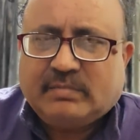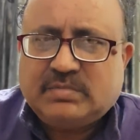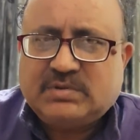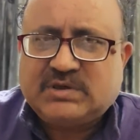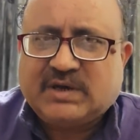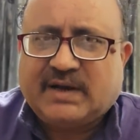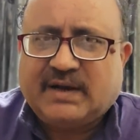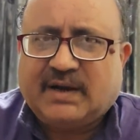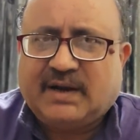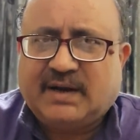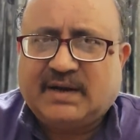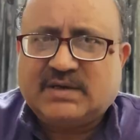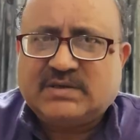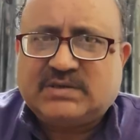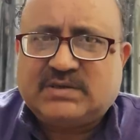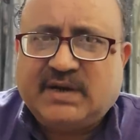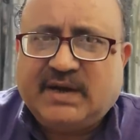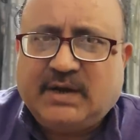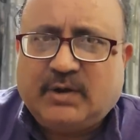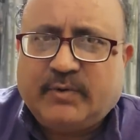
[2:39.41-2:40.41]
China has
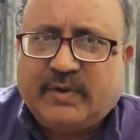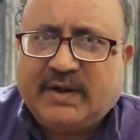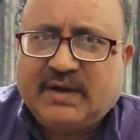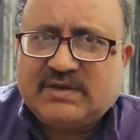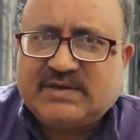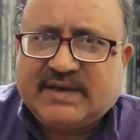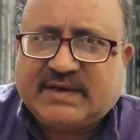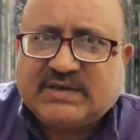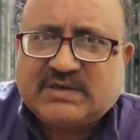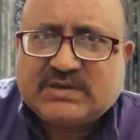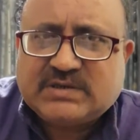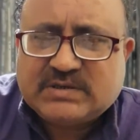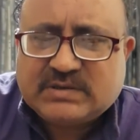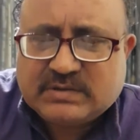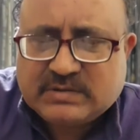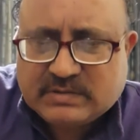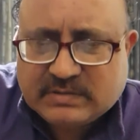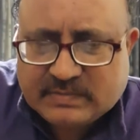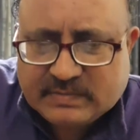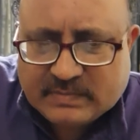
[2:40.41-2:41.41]
326.